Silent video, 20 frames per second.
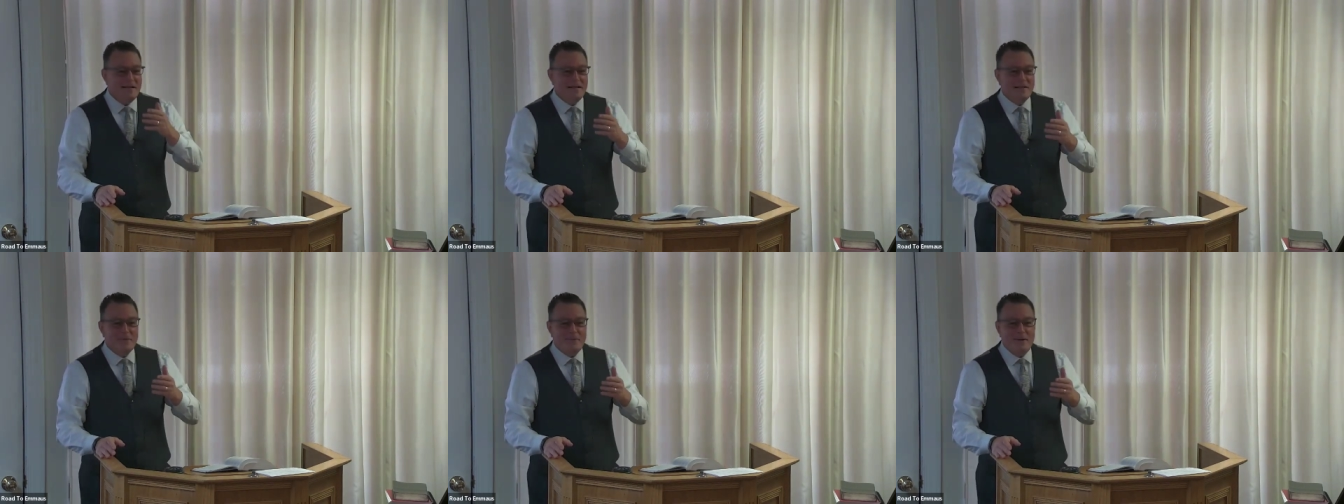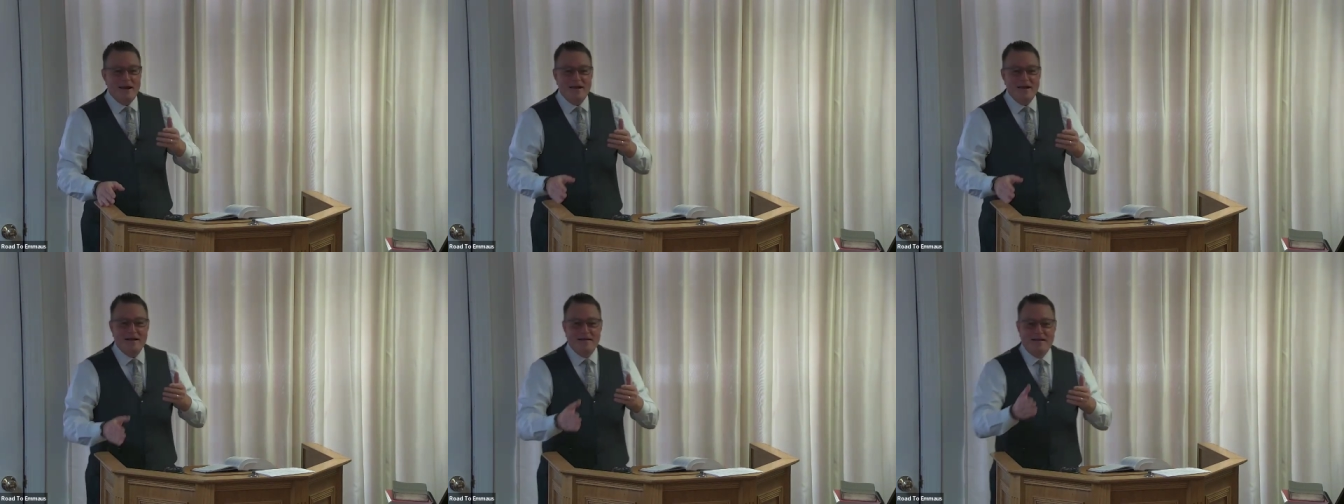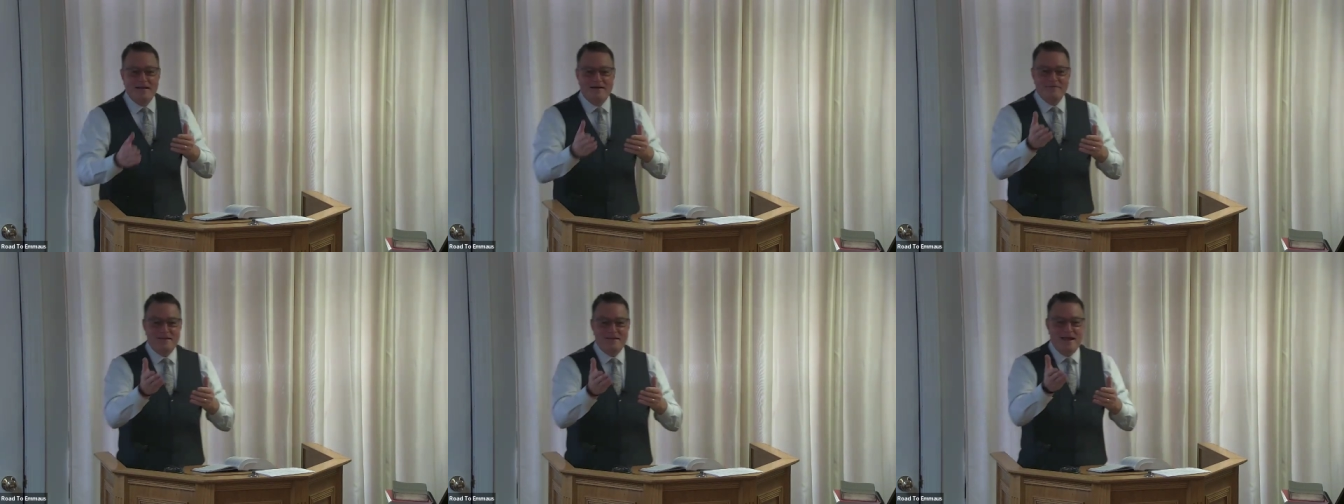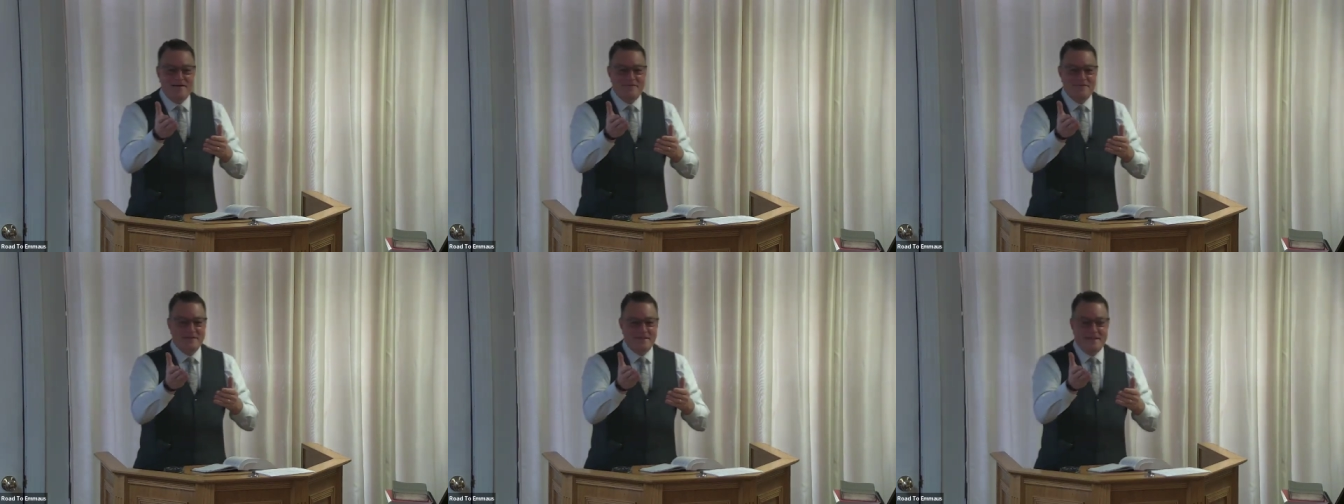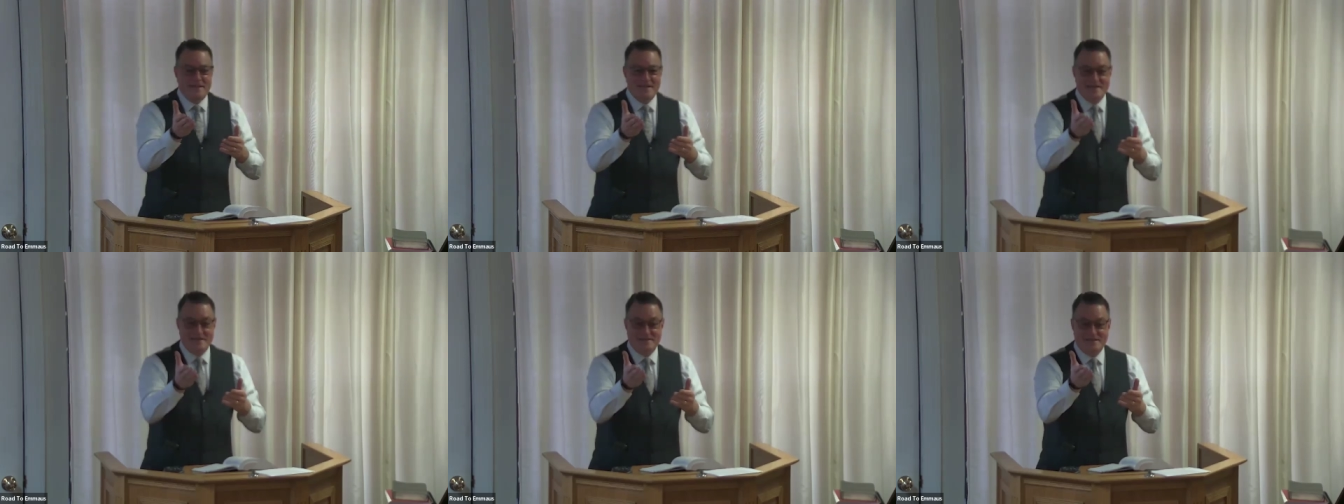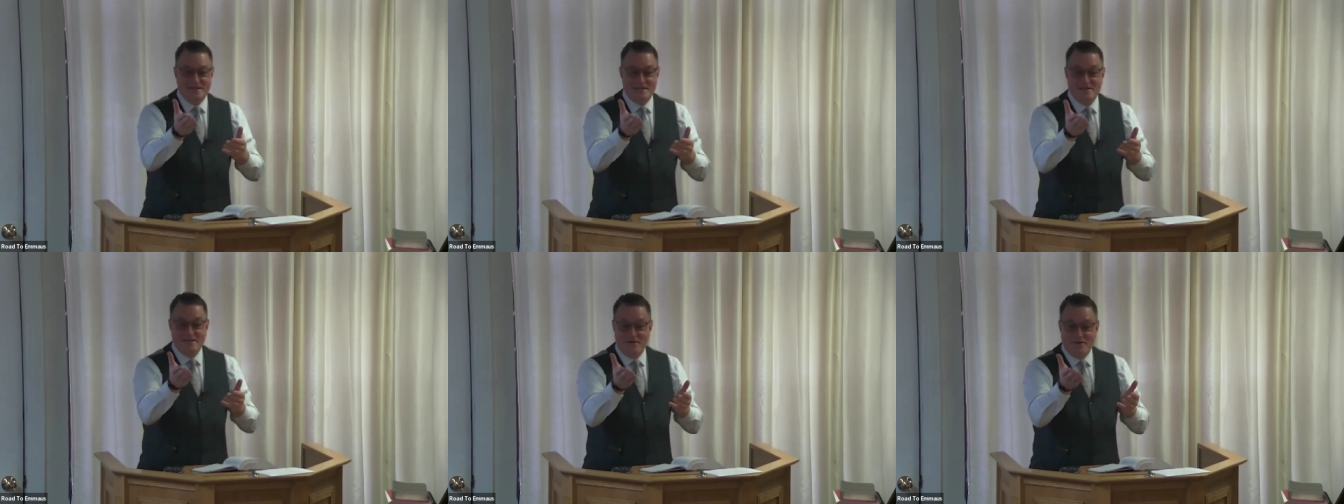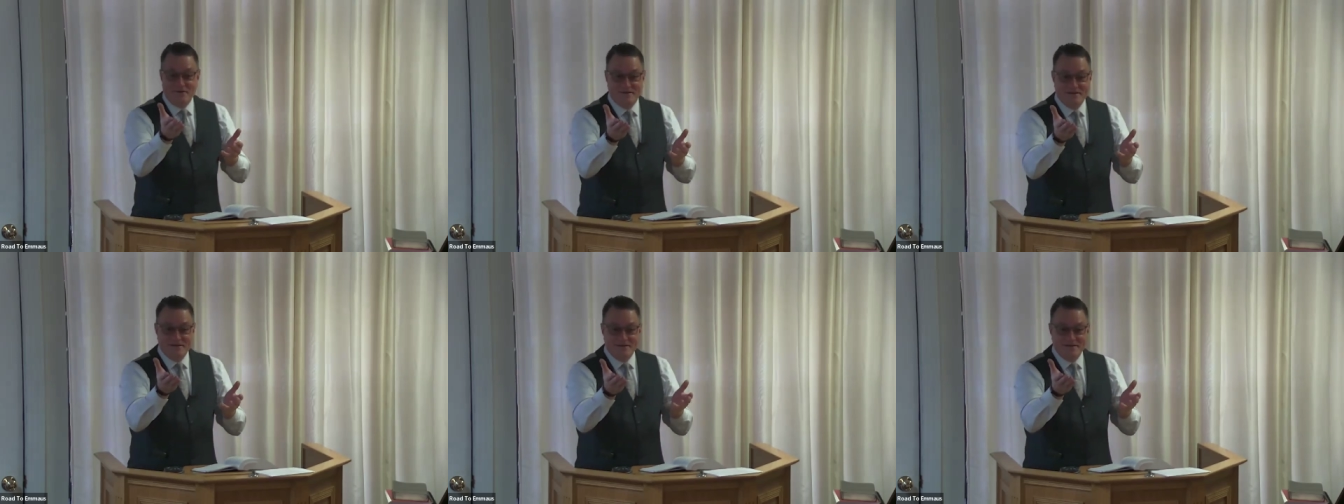Lorena loved having kids, didn't
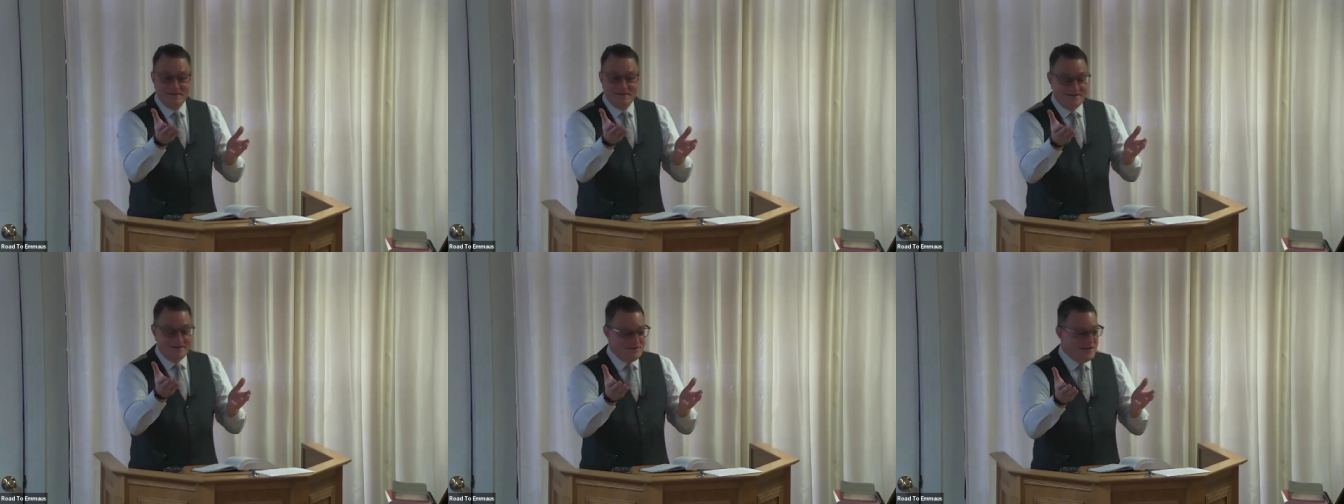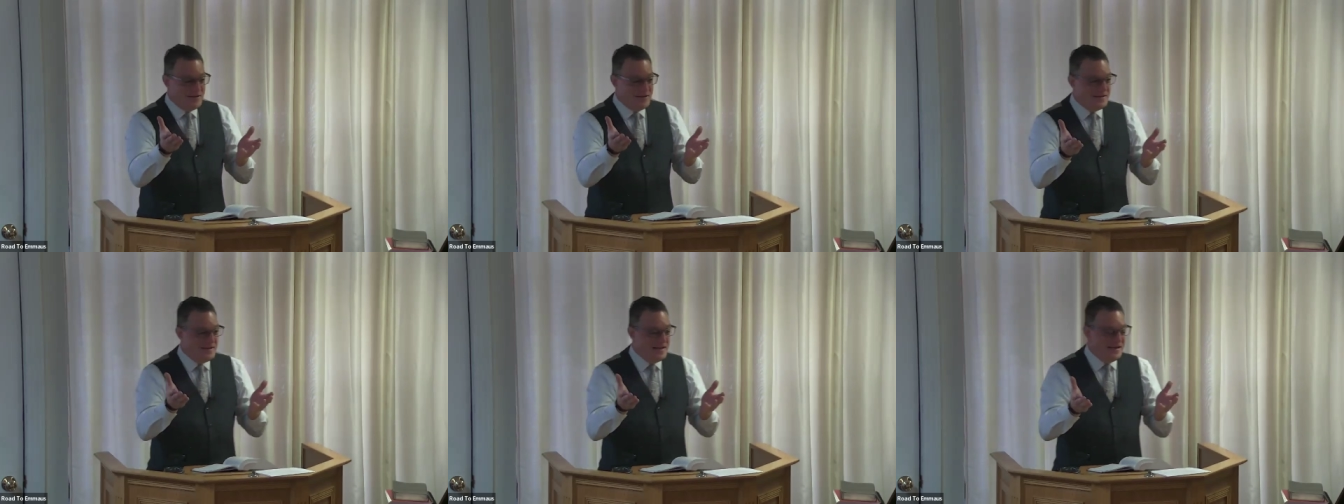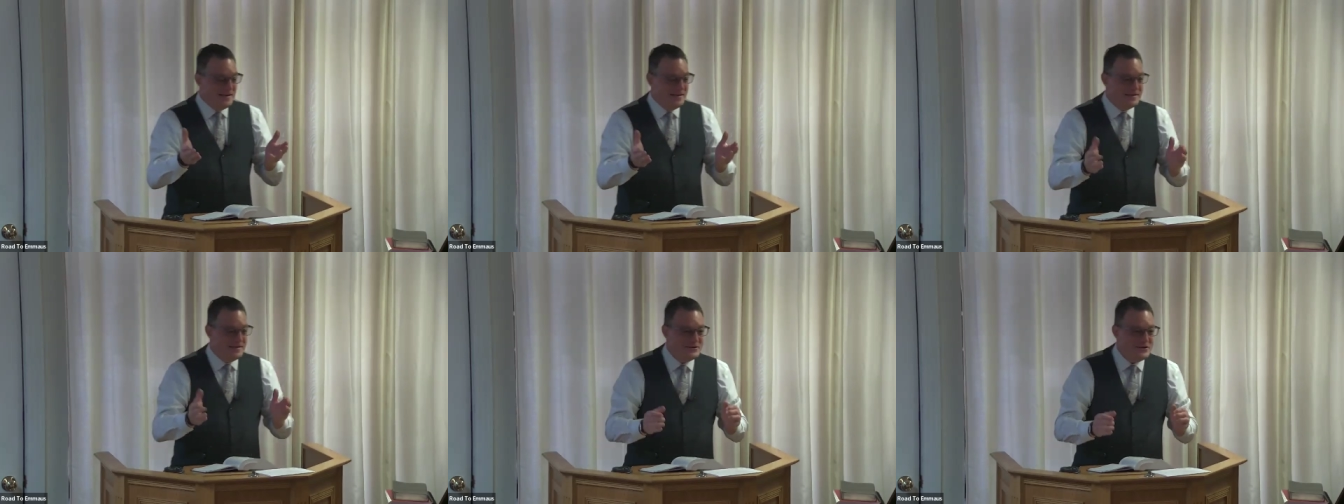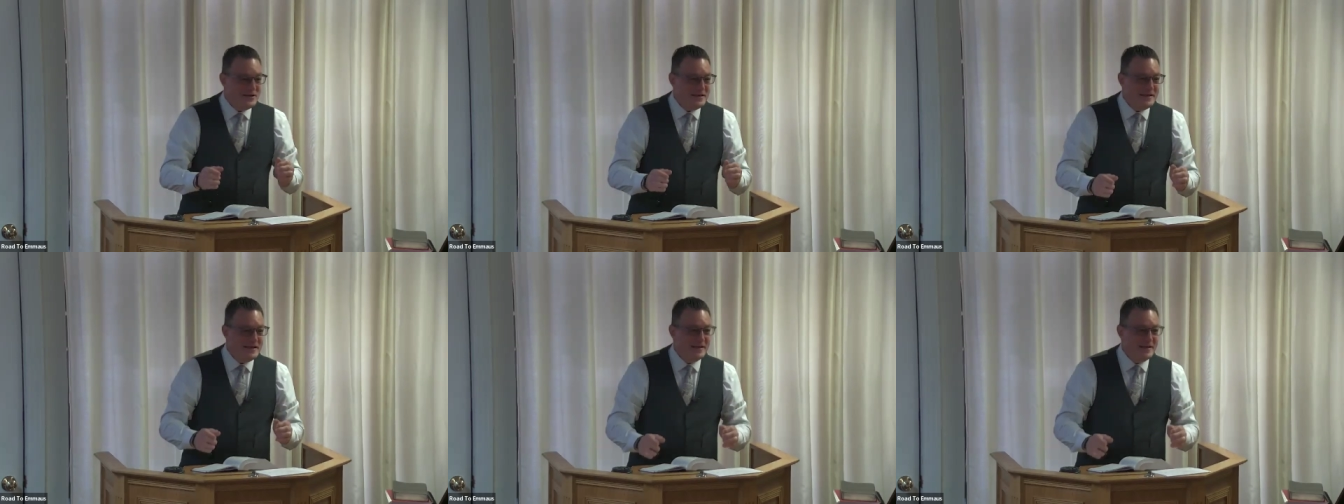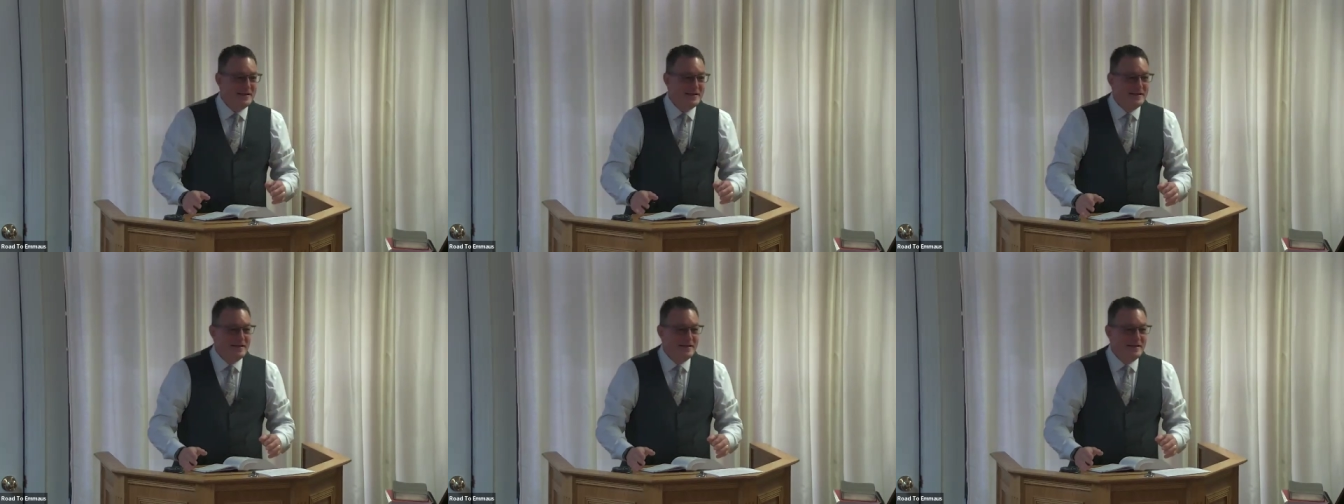you? She did. She did.